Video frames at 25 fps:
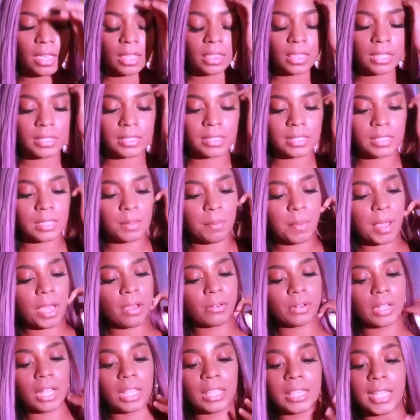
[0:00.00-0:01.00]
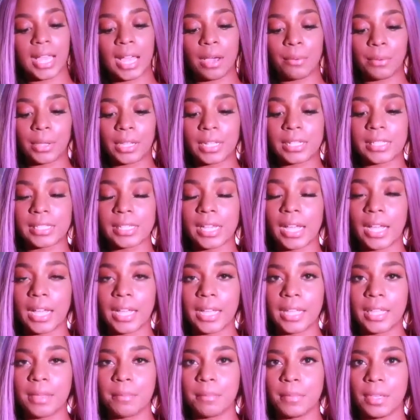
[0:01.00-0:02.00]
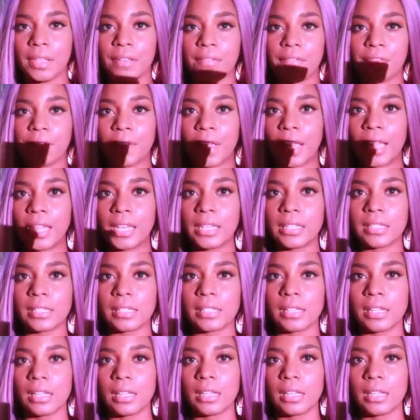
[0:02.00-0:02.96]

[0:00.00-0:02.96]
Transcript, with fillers: this is about allowing time, fate,